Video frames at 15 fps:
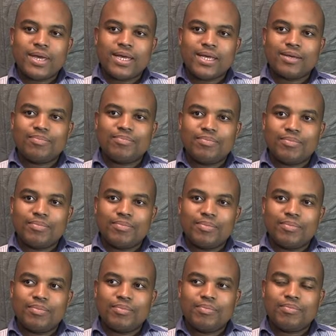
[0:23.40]
bank
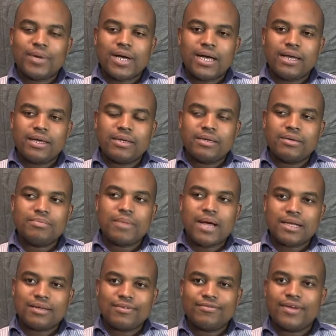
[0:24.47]
by
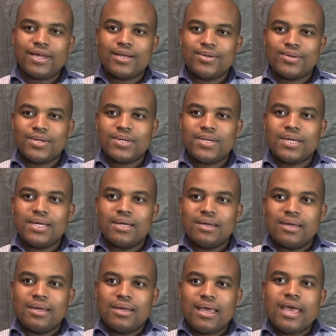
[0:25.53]
market value
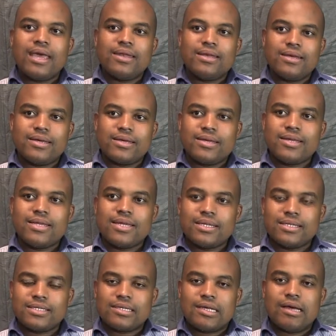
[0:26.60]
and
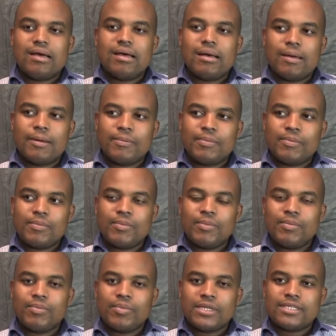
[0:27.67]
earnings,
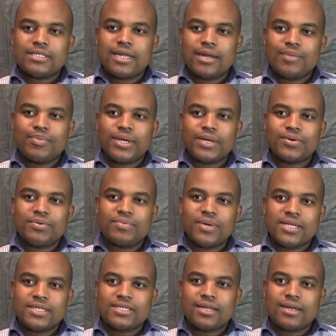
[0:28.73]
but Standard Bank
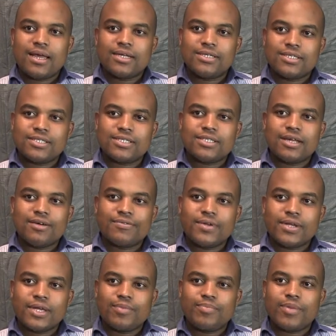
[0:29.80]
remains the largest
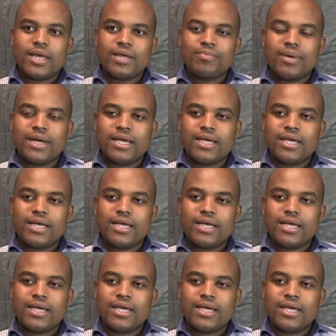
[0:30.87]
African bank